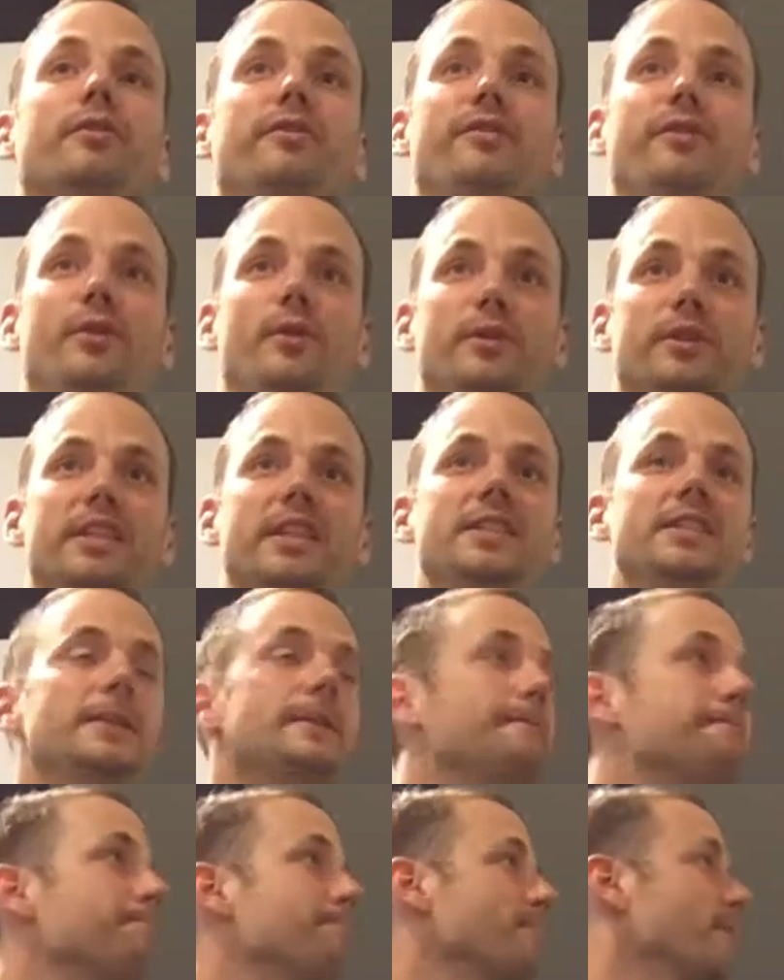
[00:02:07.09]
Fold It.
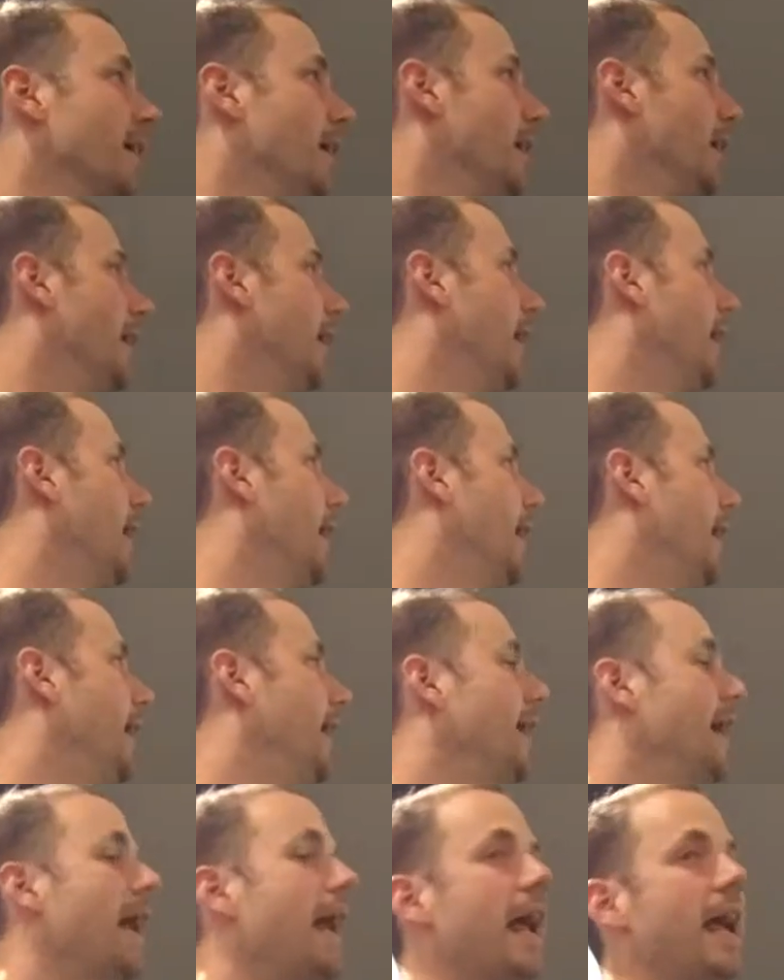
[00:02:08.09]

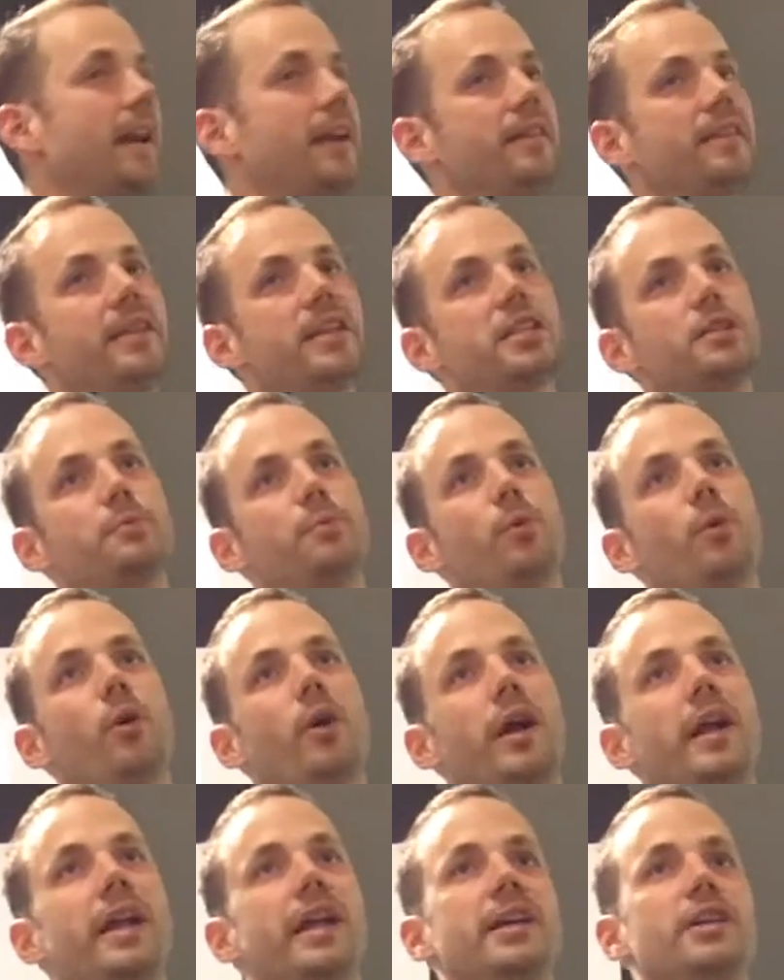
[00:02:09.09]
And this
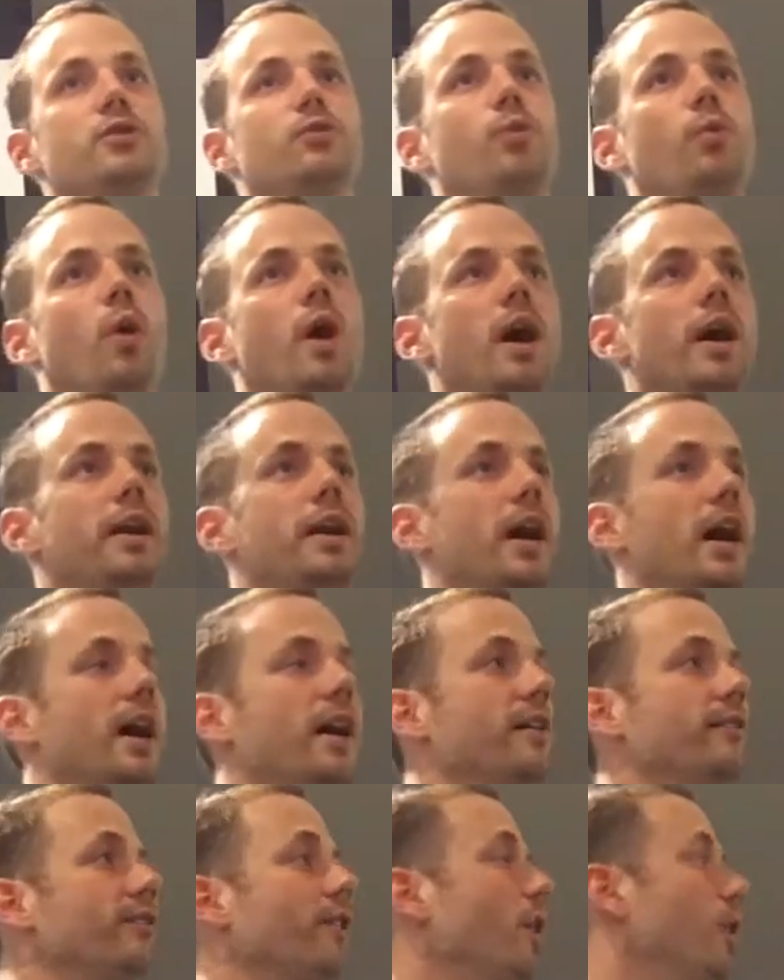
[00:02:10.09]
boy is one
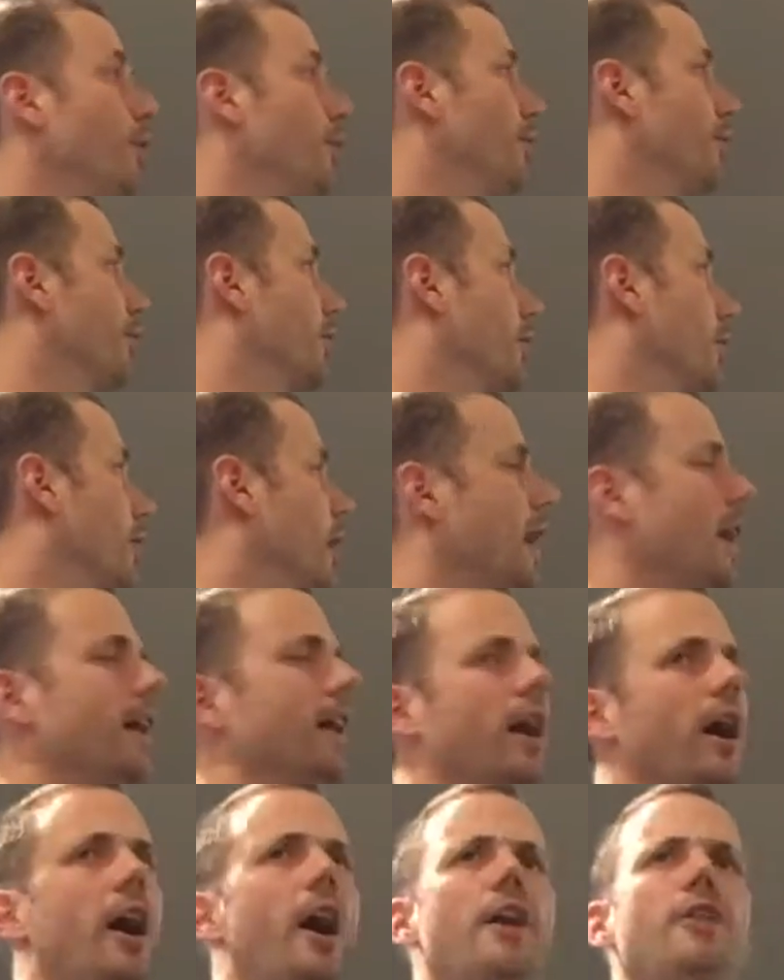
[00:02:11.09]
of over
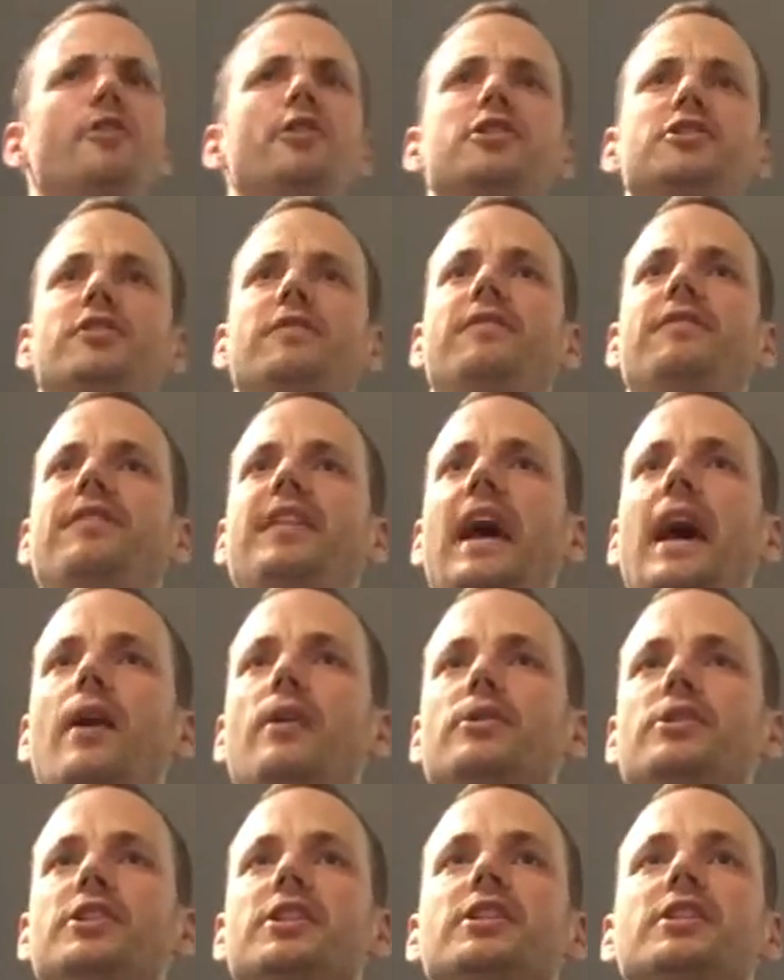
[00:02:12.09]
hundreds of
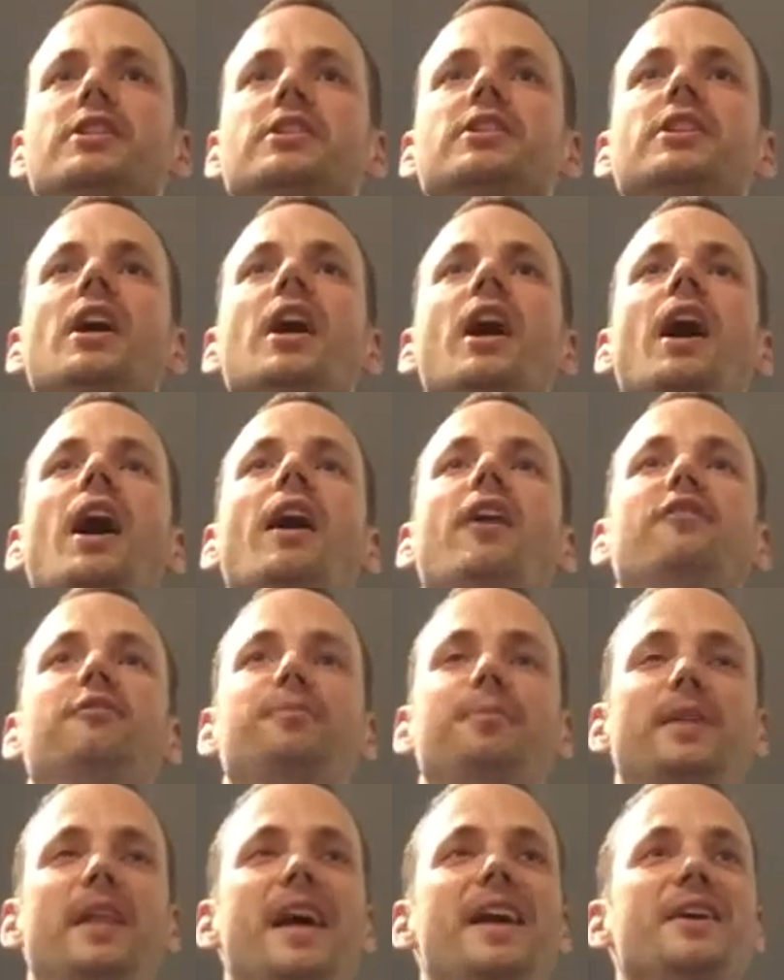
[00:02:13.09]
thousands of
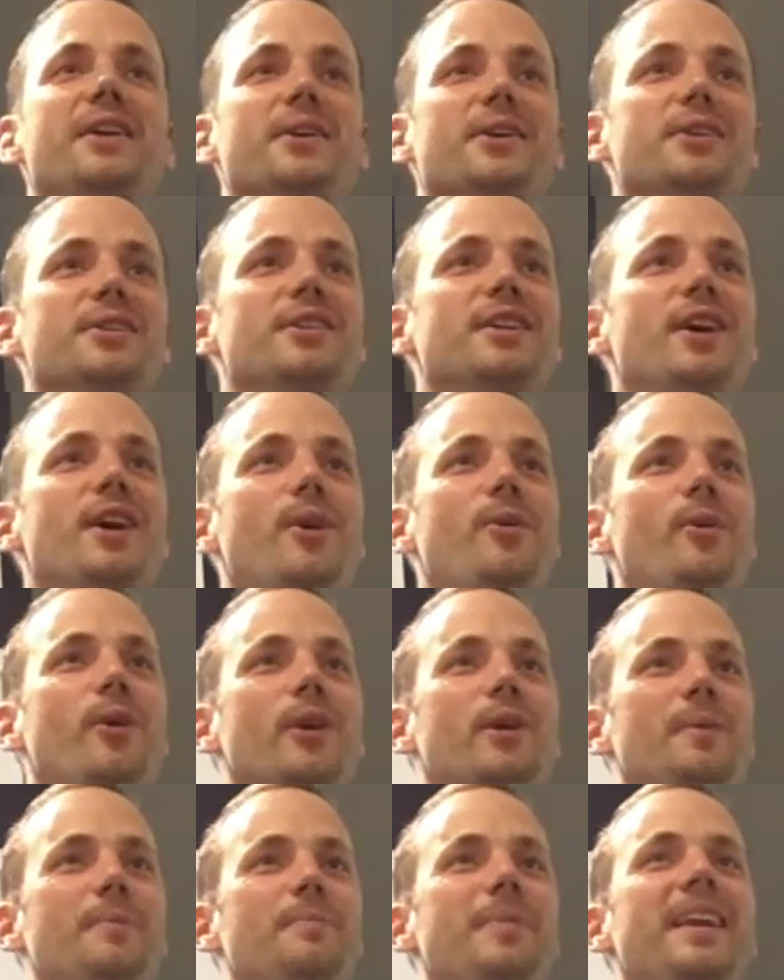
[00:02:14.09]
players who are
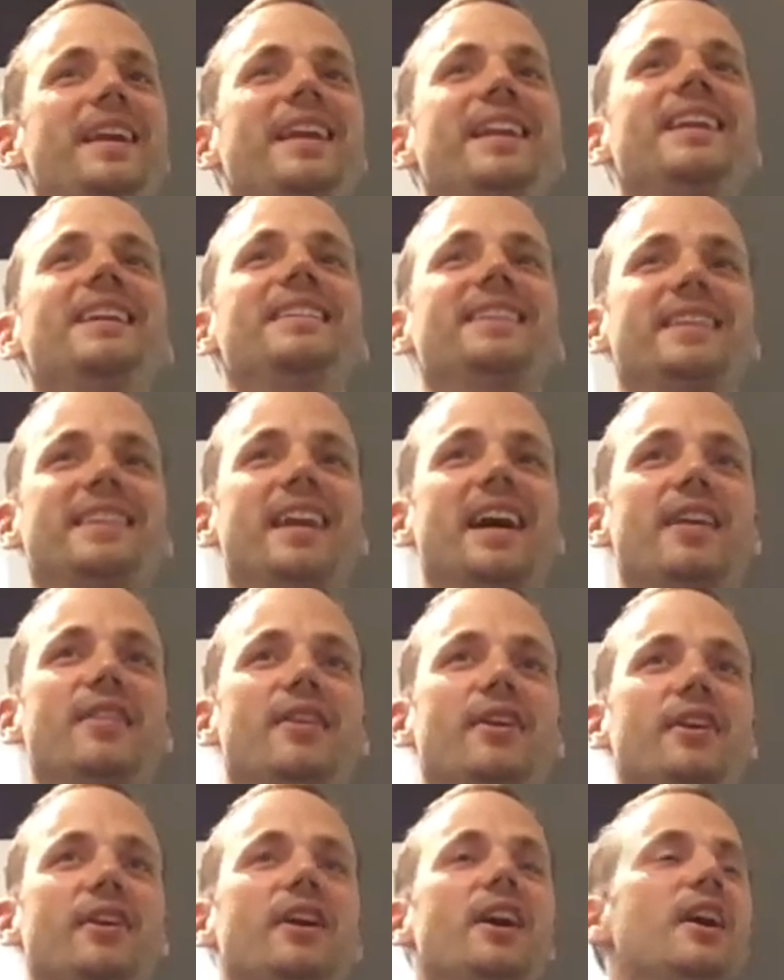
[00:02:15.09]
competing
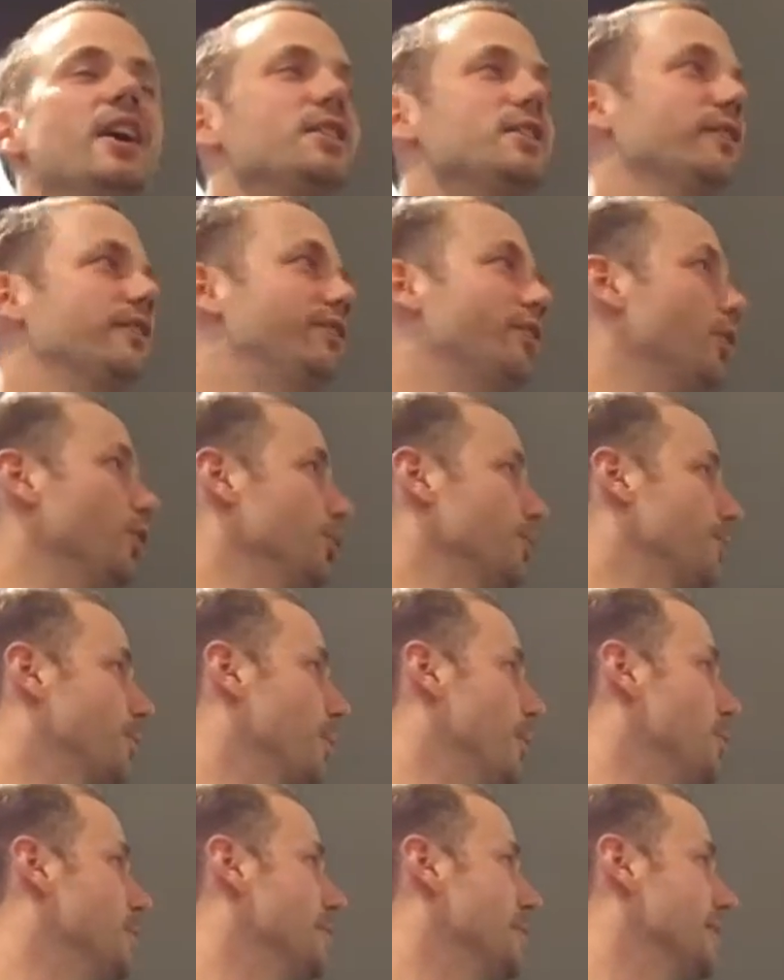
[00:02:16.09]
together to fold
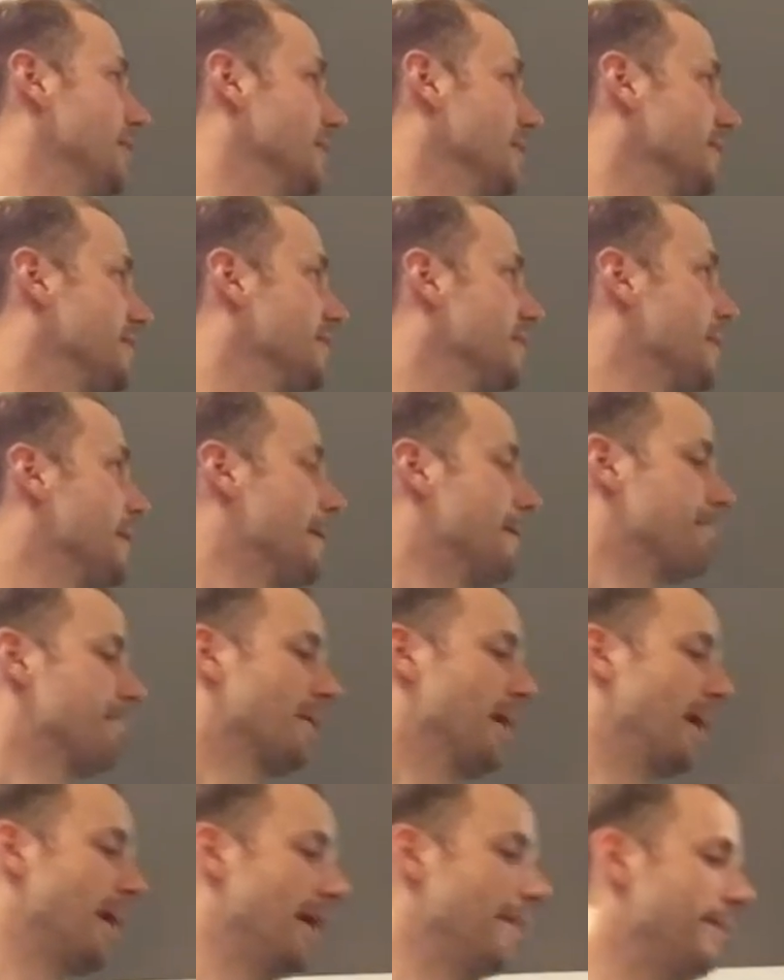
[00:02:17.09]
proteins
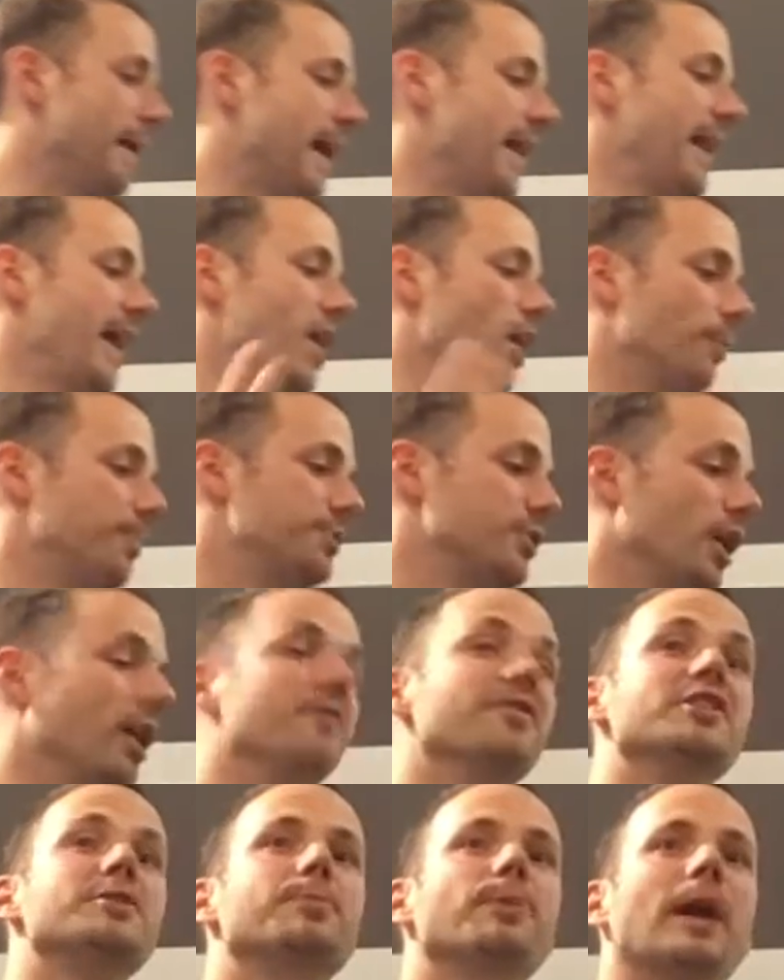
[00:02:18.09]
and help
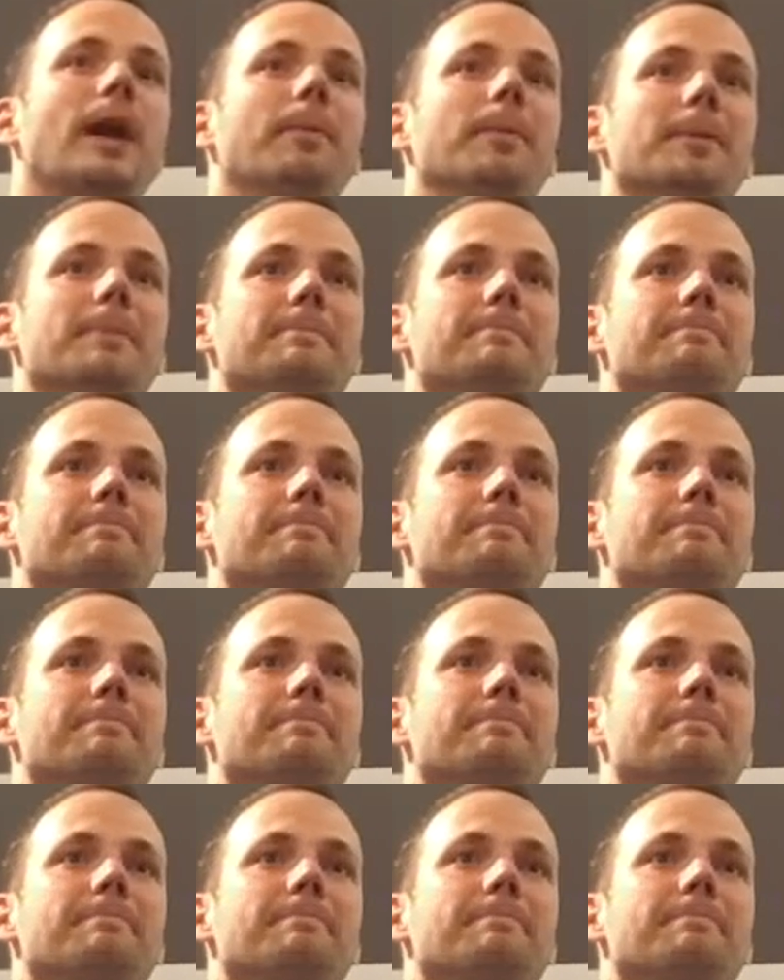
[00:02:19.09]
solve this problem.